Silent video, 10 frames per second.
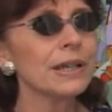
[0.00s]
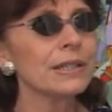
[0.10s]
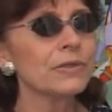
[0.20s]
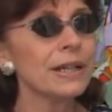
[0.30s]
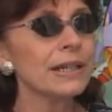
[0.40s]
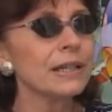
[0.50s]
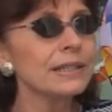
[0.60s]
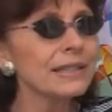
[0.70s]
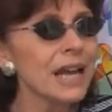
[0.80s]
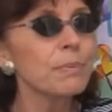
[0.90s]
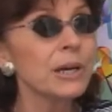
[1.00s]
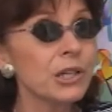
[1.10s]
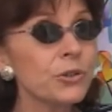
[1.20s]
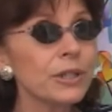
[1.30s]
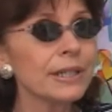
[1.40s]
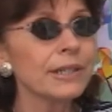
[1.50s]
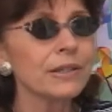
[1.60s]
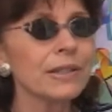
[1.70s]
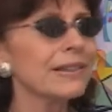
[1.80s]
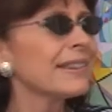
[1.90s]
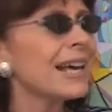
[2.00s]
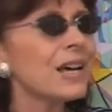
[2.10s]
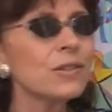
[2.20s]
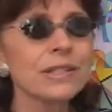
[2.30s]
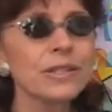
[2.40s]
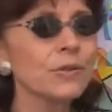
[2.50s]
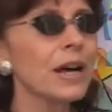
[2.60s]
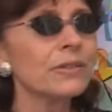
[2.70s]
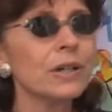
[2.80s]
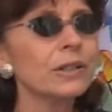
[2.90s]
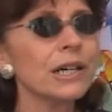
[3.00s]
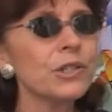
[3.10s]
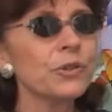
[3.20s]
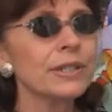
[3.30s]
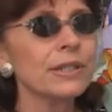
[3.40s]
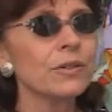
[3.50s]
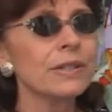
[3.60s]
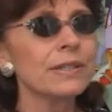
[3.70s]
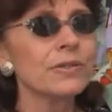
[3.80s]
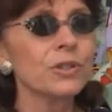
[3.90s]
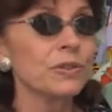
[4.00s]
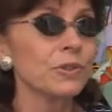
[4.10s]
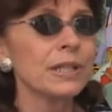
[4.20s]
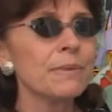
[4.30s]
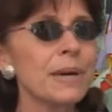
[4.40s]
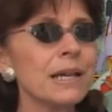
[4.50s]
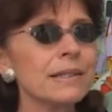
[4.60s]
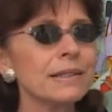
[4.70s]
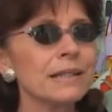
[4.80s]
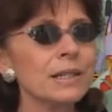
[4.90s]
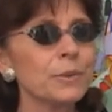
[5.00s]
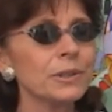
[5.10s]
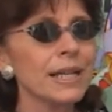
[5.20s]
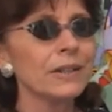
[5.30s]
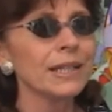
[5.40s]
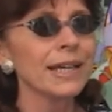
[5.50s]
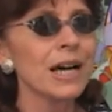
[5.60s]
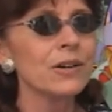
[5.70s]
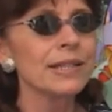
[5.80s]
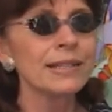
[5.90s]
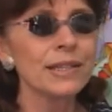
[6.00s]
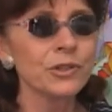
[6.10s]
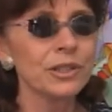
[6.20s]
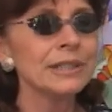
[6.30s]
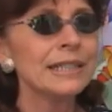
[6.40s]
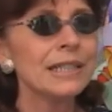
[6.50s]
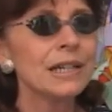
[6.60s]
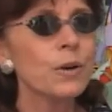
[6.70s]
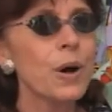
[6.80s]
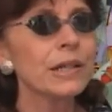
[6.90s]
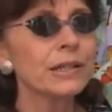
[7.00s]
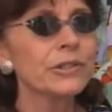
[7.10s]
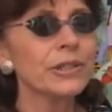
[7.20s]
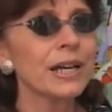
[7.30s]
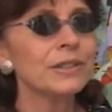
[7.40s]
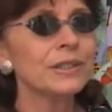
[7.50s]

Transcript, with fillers: It's rated in the top 100, and there are thousands throughout the whole country. So this is just really amazing that a small town like ours has such a quality show.